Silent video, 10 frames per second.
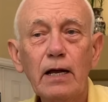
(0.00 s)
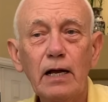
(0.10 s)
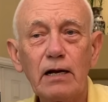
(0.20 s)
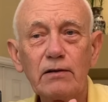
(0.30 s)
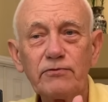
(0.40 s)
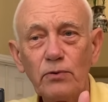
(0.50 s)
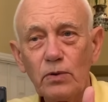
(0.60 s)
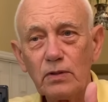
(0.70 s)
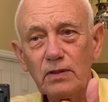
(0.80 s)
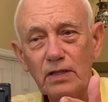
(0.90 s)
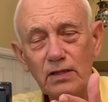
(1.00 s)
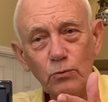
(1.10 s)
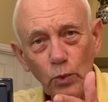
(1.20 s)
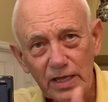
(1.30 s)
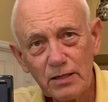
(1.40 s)
uh, for
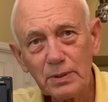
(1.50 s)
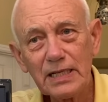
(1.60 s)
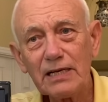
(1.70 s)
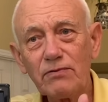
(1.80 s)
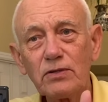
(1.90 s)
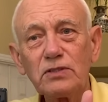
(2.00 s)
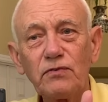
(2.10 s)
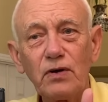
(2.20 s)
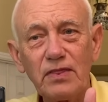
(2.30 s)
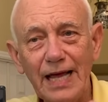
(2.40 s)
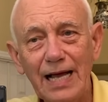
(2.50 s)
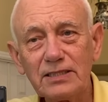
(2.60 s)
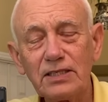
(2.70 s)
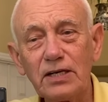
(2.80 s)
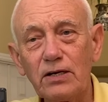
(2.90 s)
with the believers for a
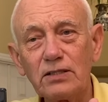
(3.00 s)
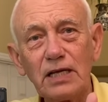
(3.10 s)
thousand years,